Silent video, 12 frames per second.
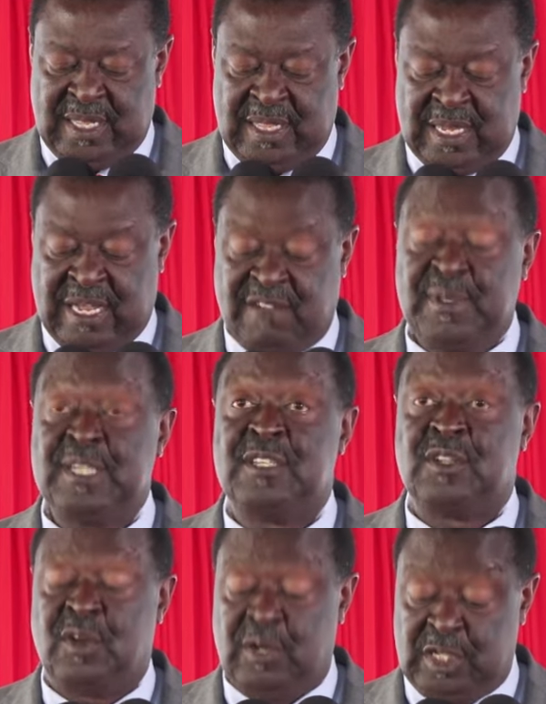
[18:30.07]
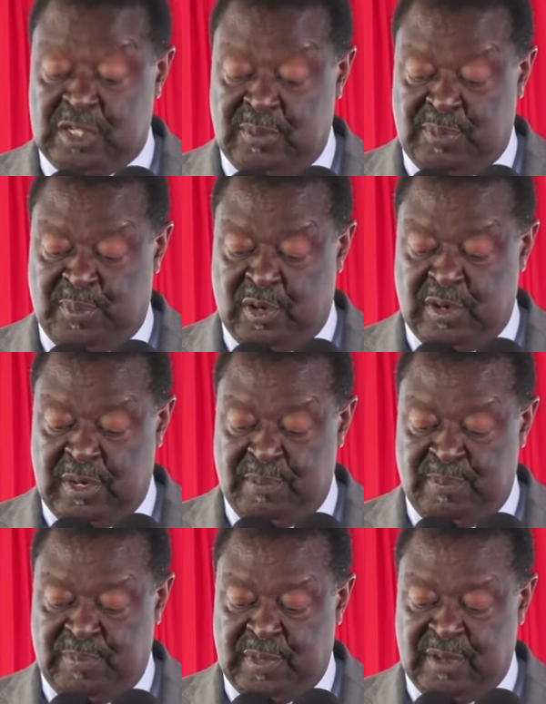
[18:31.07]
The government scholarship
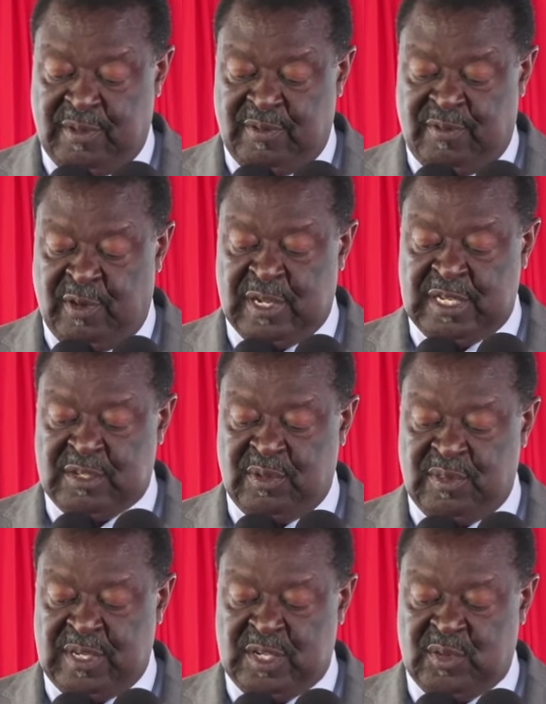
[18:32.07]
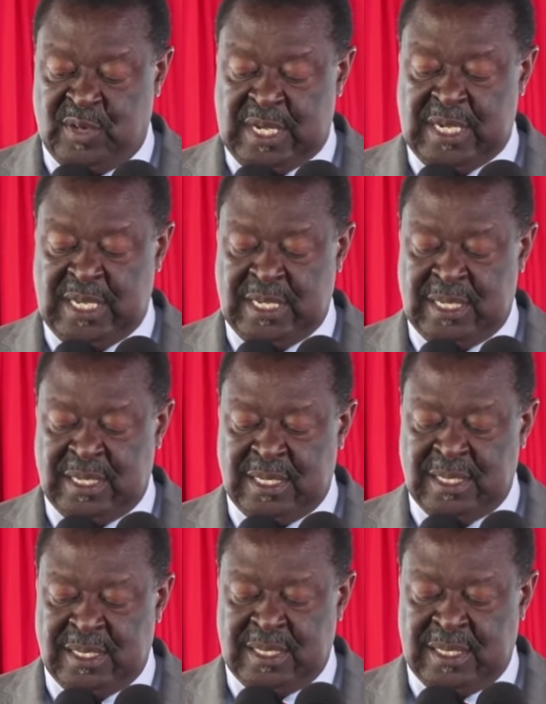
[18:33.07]
program focused on the trainee
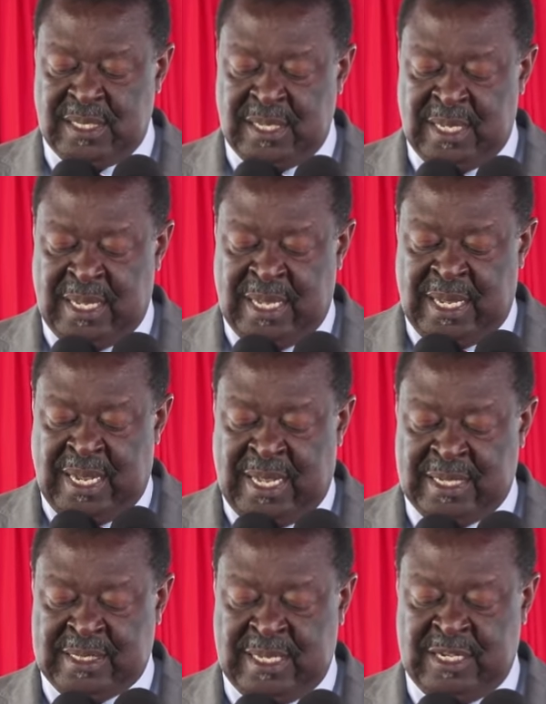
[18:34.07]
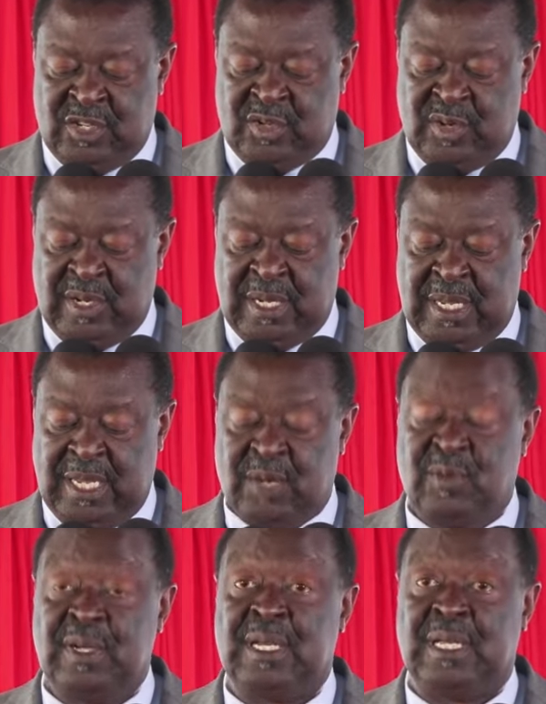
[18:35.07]
has ensured
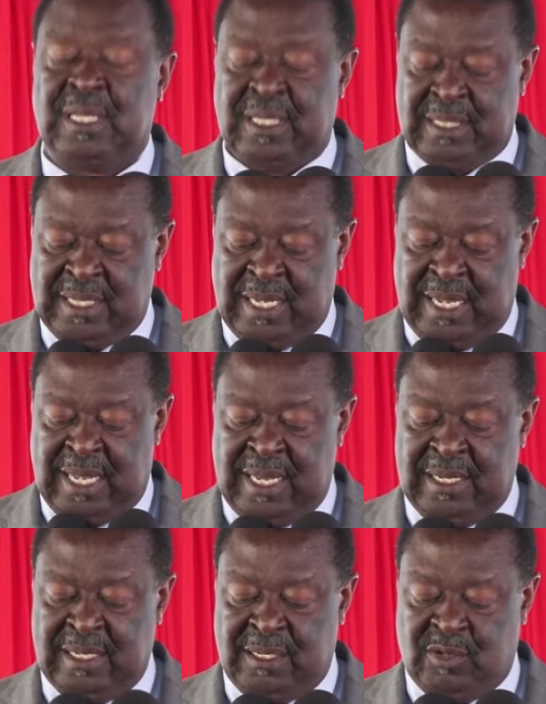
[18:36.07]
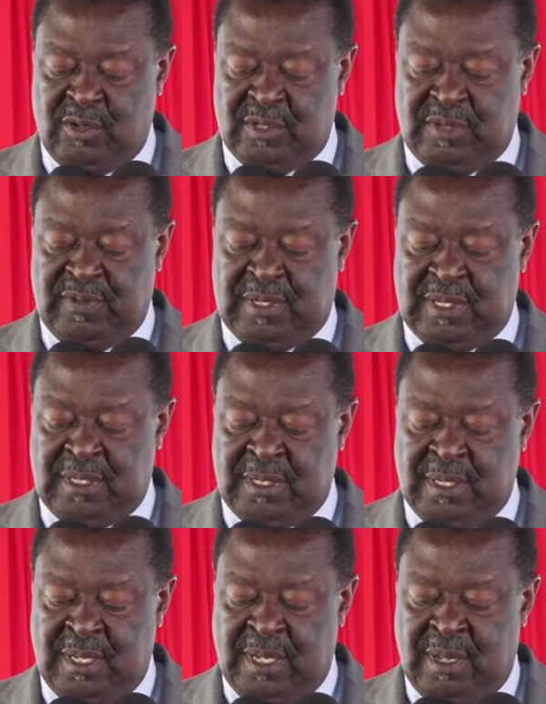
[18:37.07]
equity and inclusivity
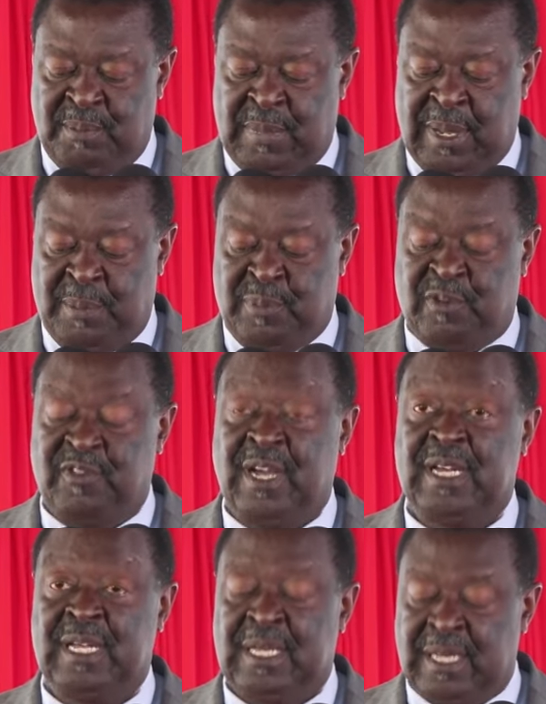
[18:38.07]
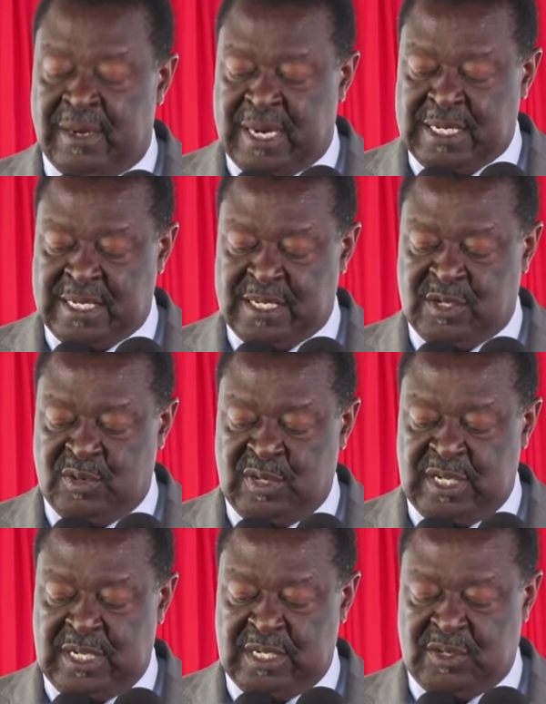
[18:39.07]
by providing grants to
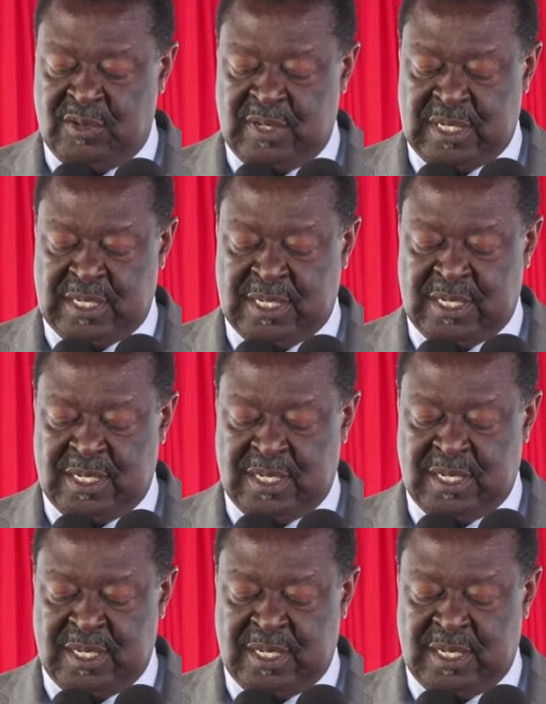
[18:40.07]
needy students.